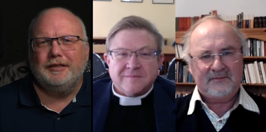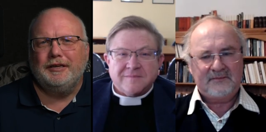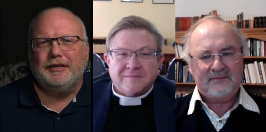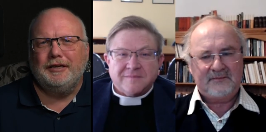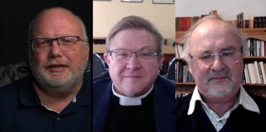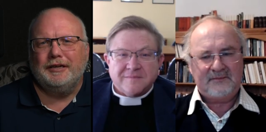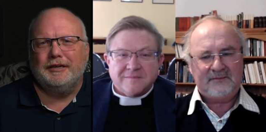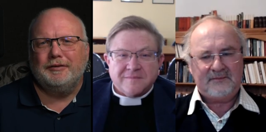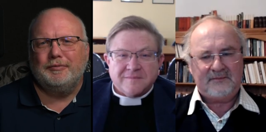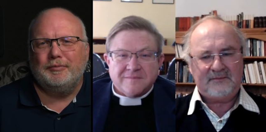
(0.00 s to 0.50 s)

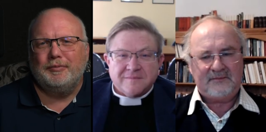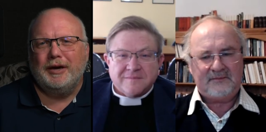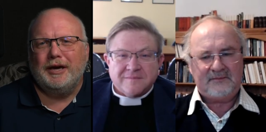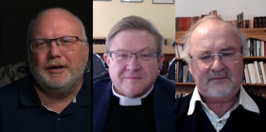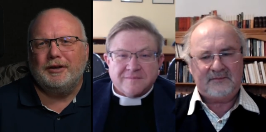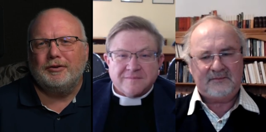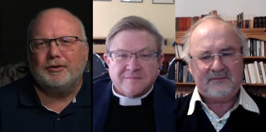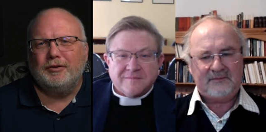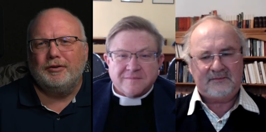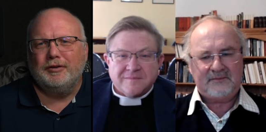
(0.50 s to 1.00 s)
Speaker 1: the uh,
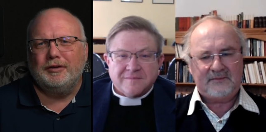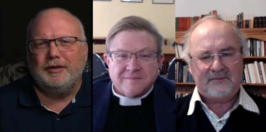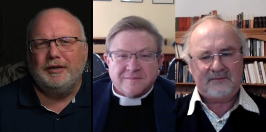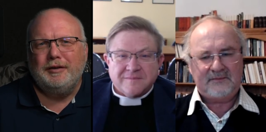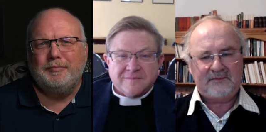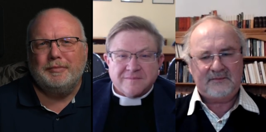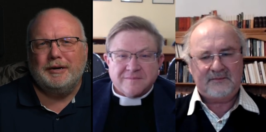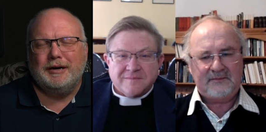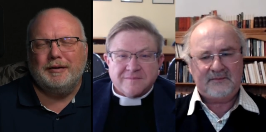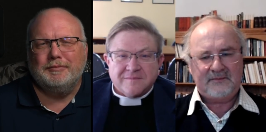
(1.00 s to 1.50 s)
radical
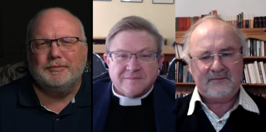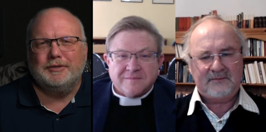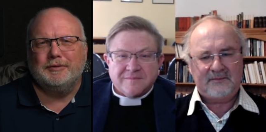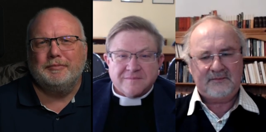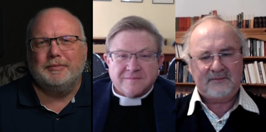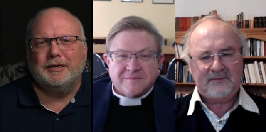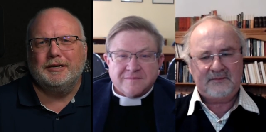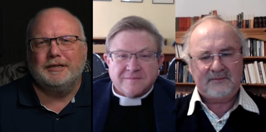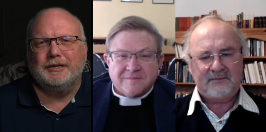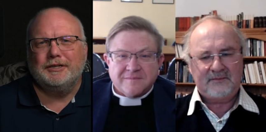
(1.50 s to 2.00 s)
imams in
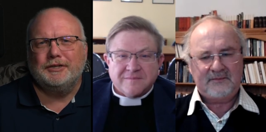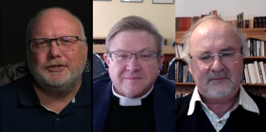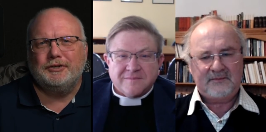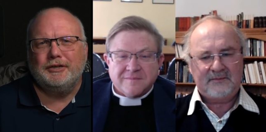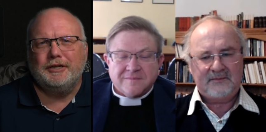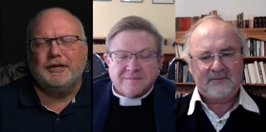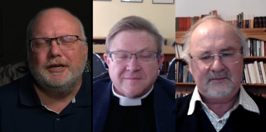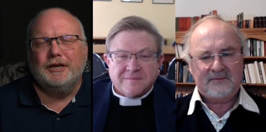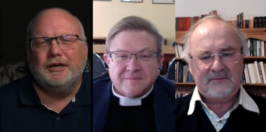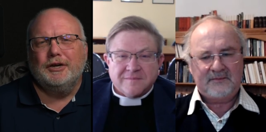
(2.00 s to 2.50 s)
my
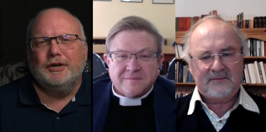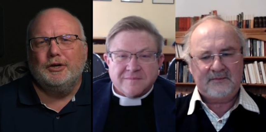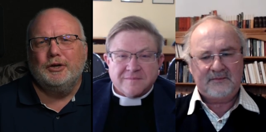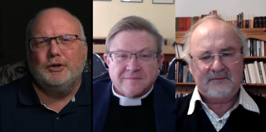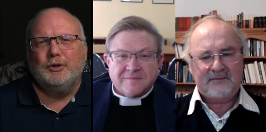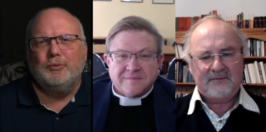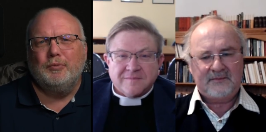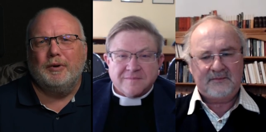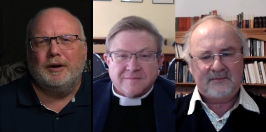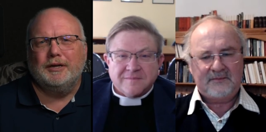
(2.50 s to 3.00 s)
country
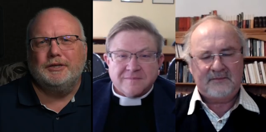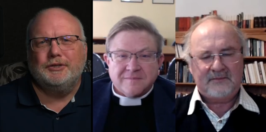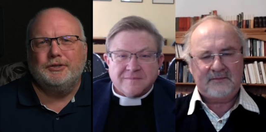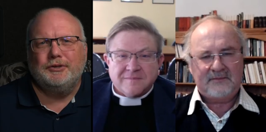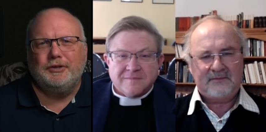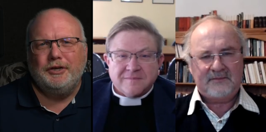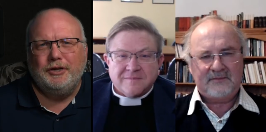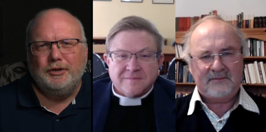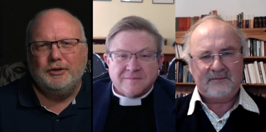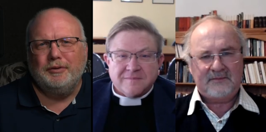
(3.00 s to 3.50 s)
who want to
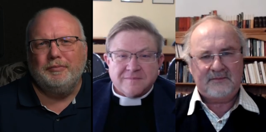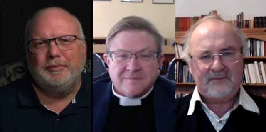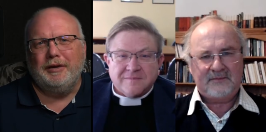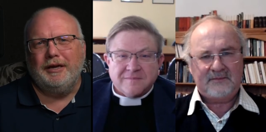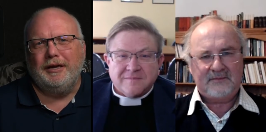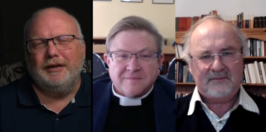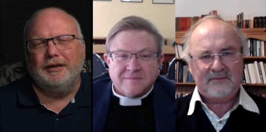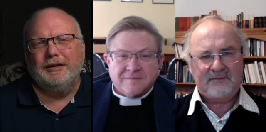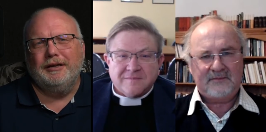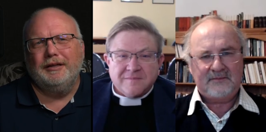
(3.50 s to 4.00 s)
kill
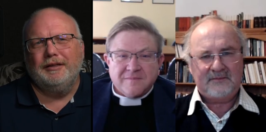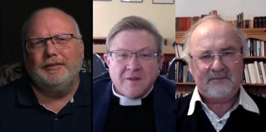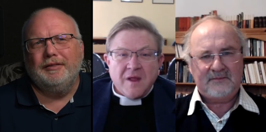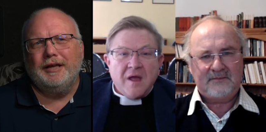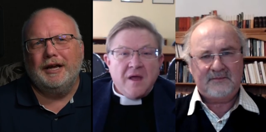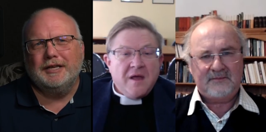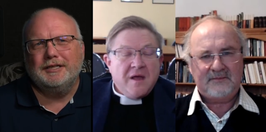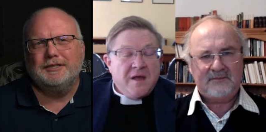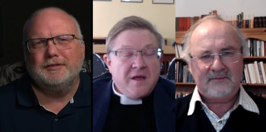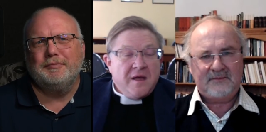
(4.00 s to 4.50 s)
me.
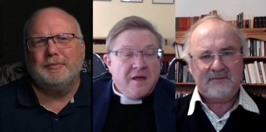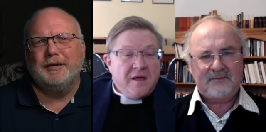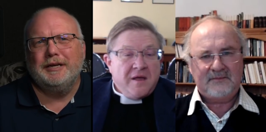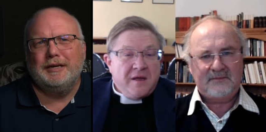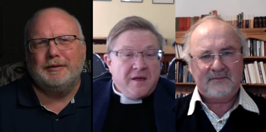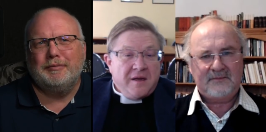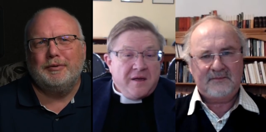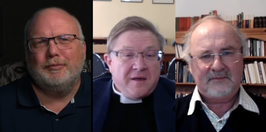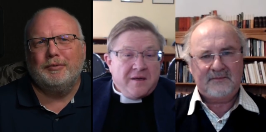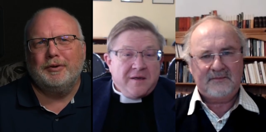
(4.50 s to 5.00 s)
That's my
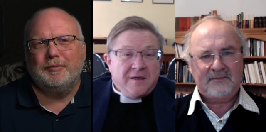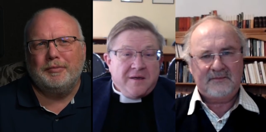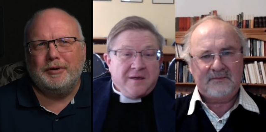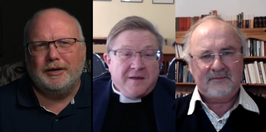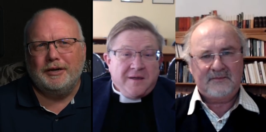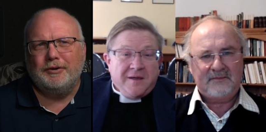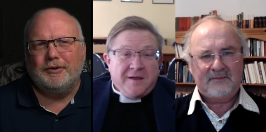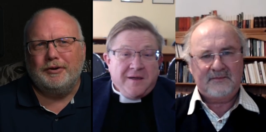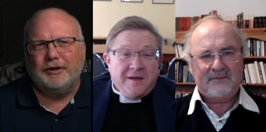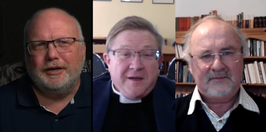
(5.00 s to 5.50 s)
number one
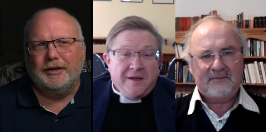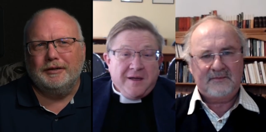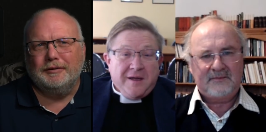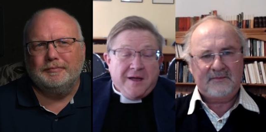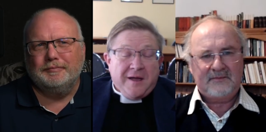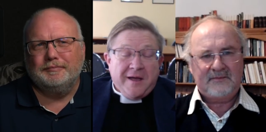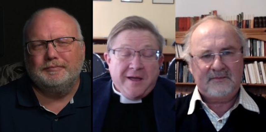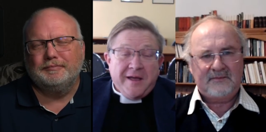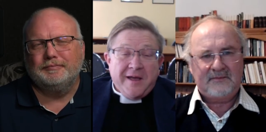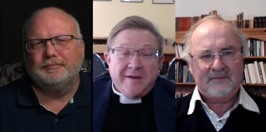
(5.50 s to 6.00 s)
priority.
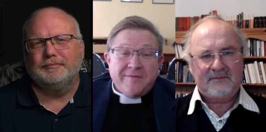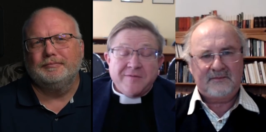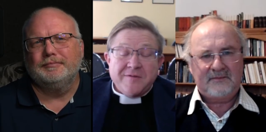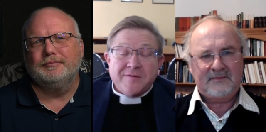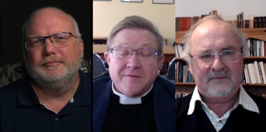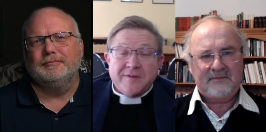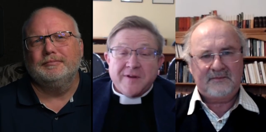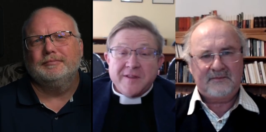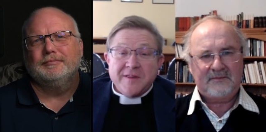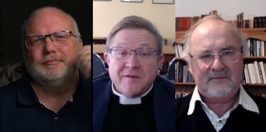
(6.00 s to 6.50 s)
Speaker 2: I have to
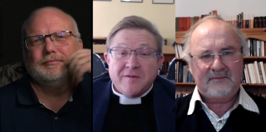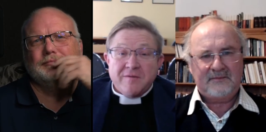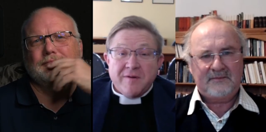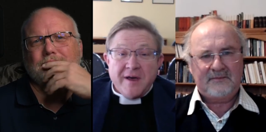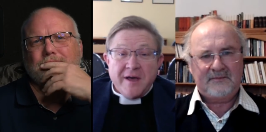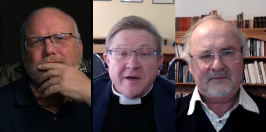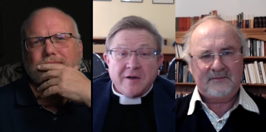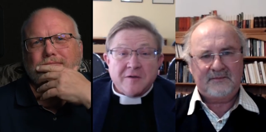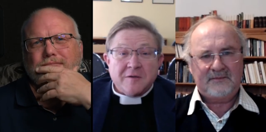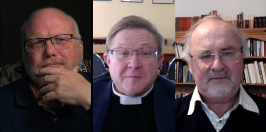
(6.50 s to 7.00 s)
fight the
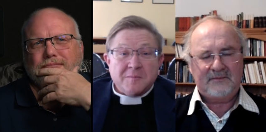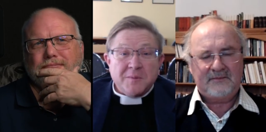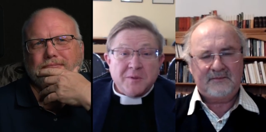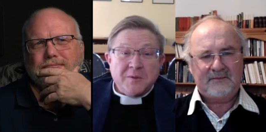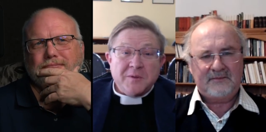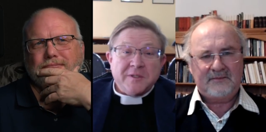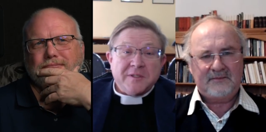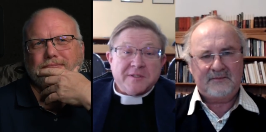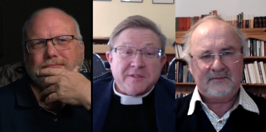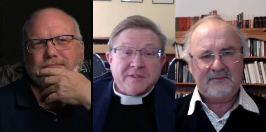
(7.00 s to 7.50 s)
radical
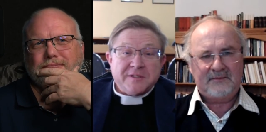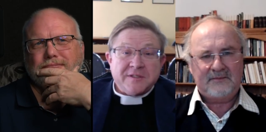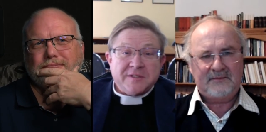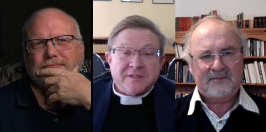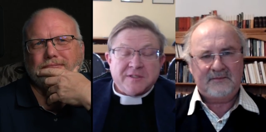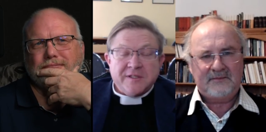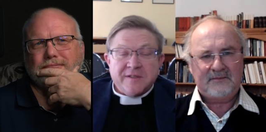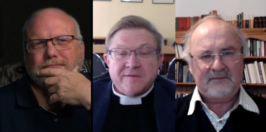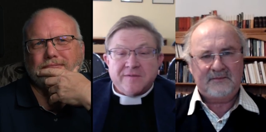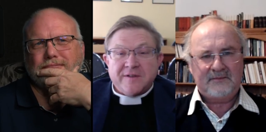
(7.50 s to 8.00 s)

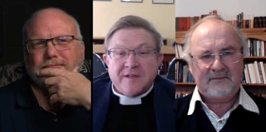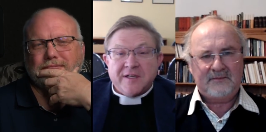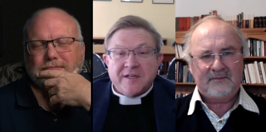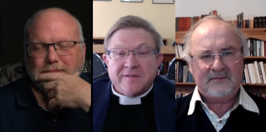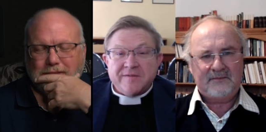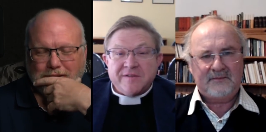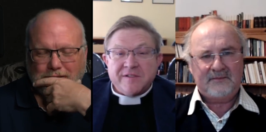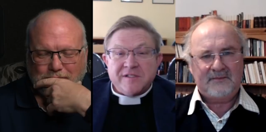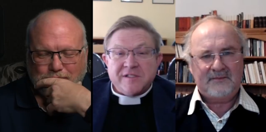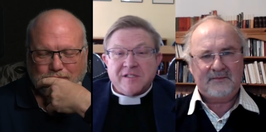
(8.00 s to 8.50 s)
Buddhists if I
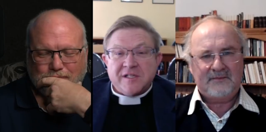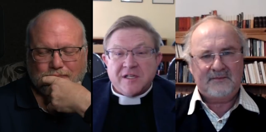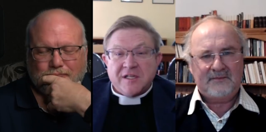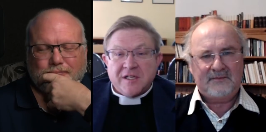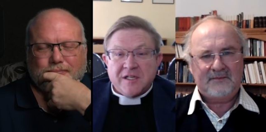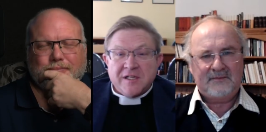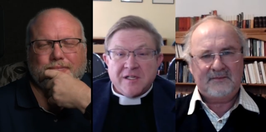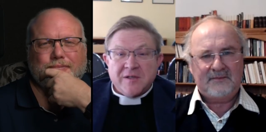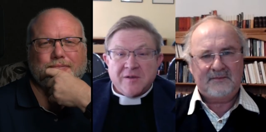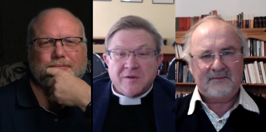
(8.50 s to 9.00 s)
live yeah. in
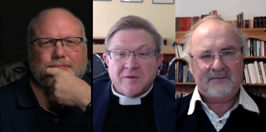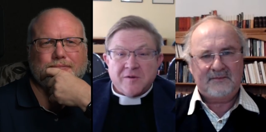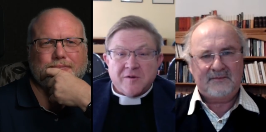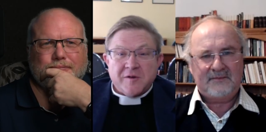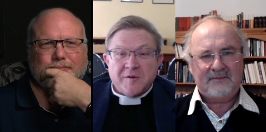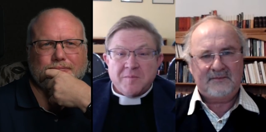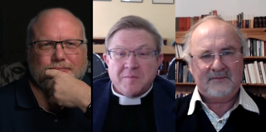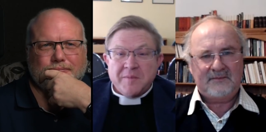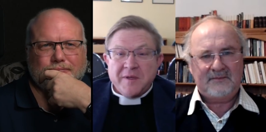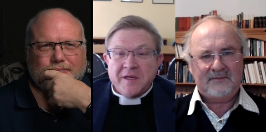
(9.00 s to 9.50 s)
Ceylon or
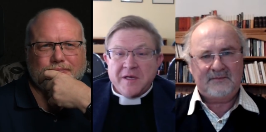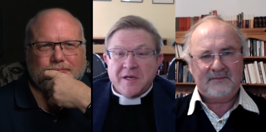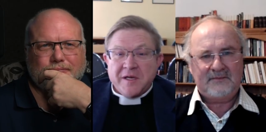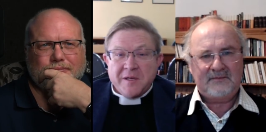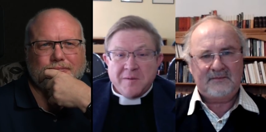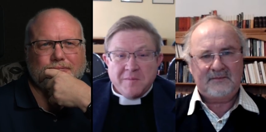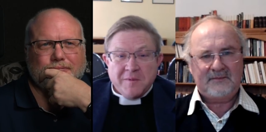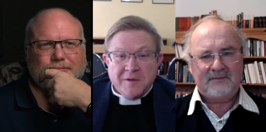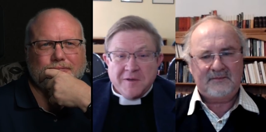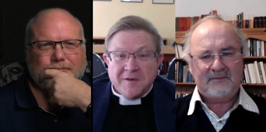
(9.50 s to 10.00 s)
in
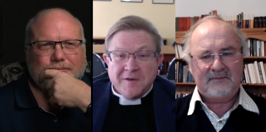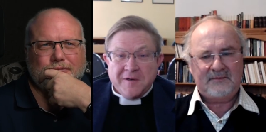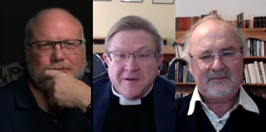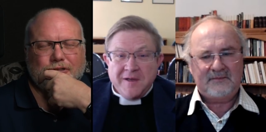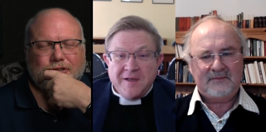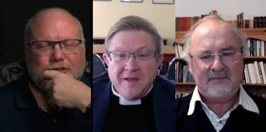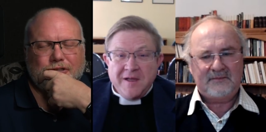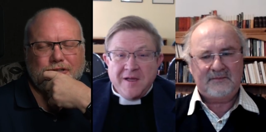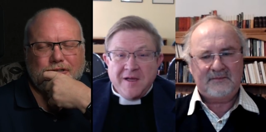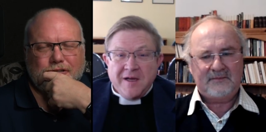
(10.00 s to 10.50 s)
Myanmar.
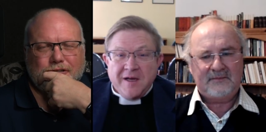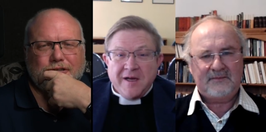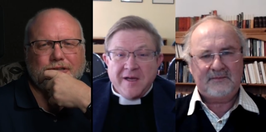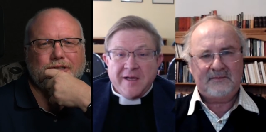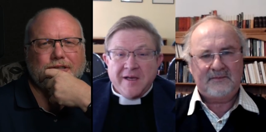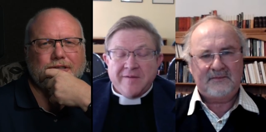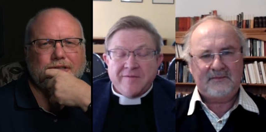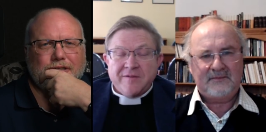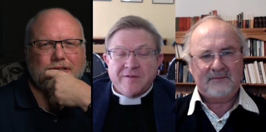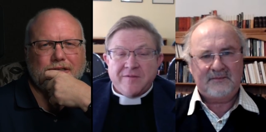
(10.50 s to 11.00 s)
Speaker 1: Sure.
Speaker 2: I
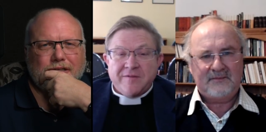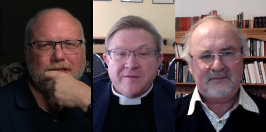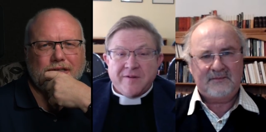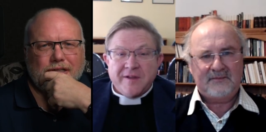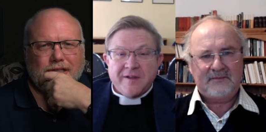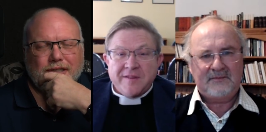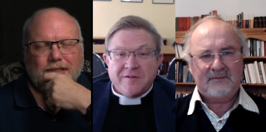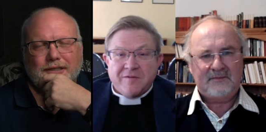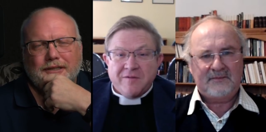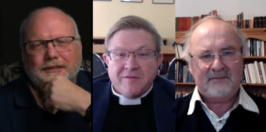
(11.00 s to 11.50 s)
have to fight the